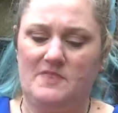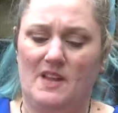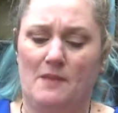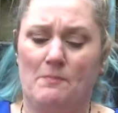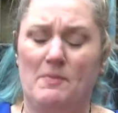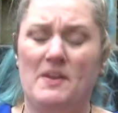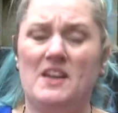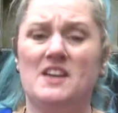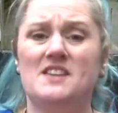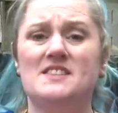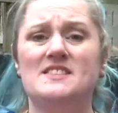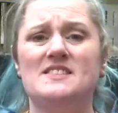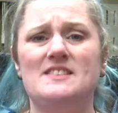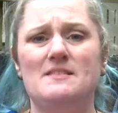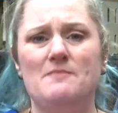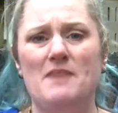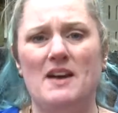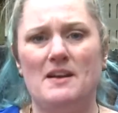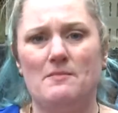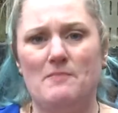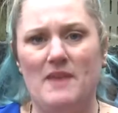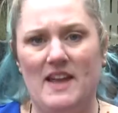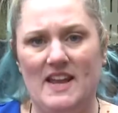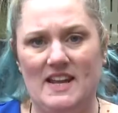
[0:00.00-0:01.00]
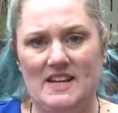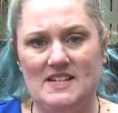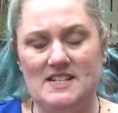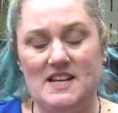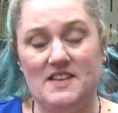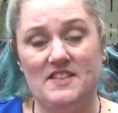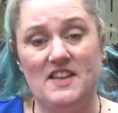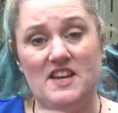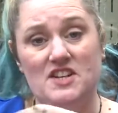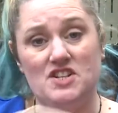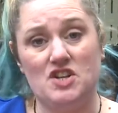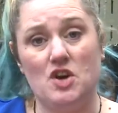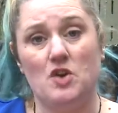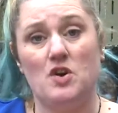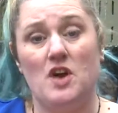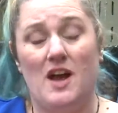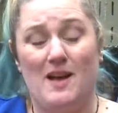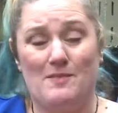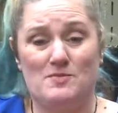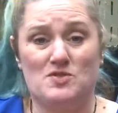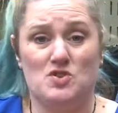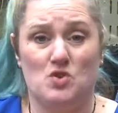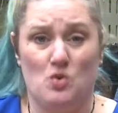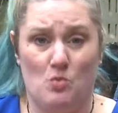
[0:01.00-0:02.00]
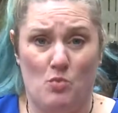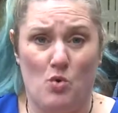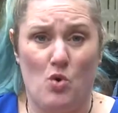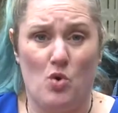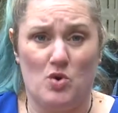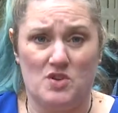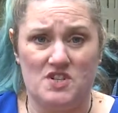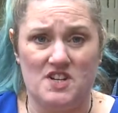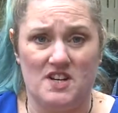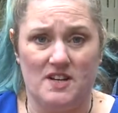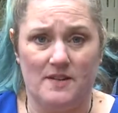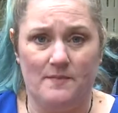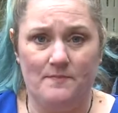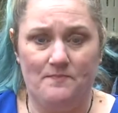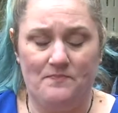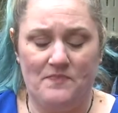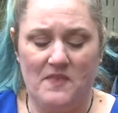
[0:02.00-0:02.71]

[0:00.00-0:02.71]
because they're man-made, they don't absorb water,